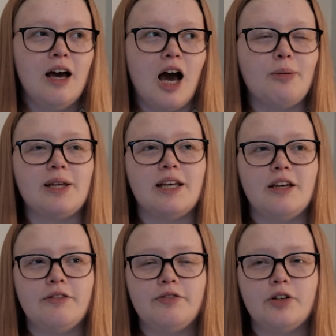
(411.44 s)
I mean,
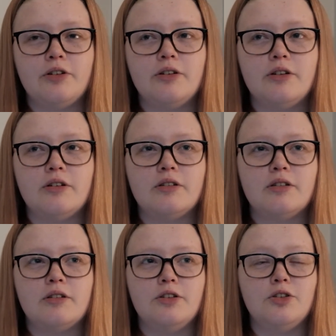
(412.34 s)
if you're
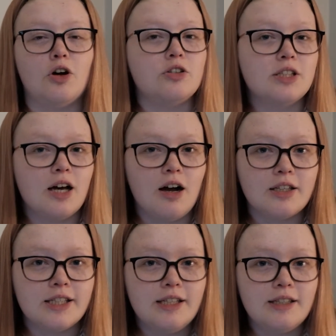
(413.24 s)
not an
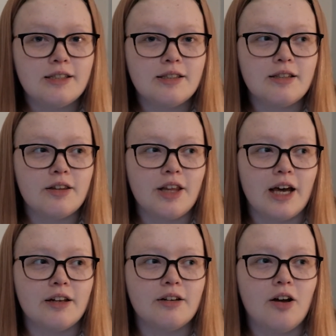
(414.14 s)
artist,
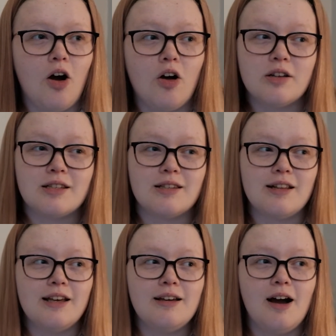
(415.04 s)
then
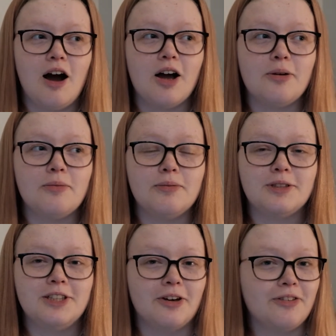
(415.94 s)
honestly I
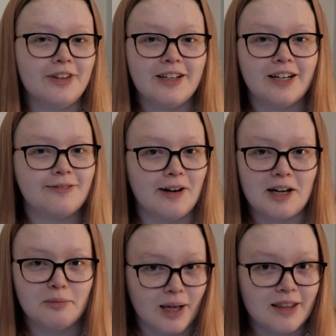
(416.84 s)
don't think I'd
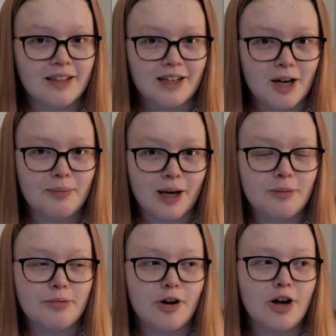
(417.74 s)
recommend the
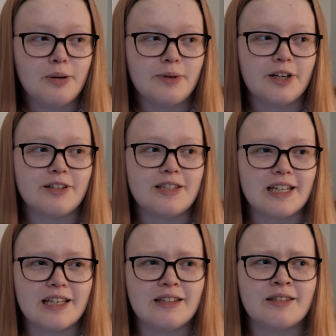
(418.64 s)
iPad Pro because it
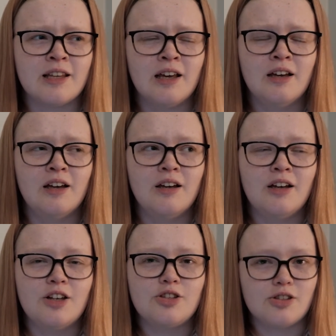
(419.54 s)
is
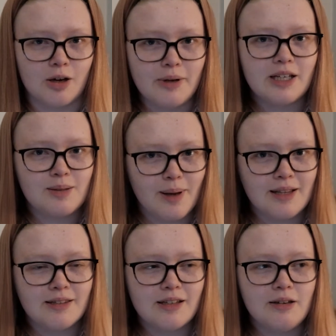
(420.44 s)
so
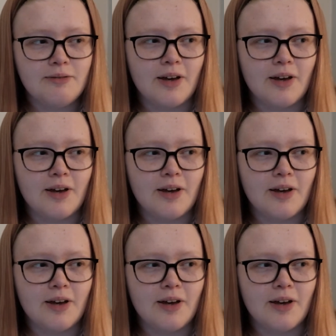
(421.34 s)
expensive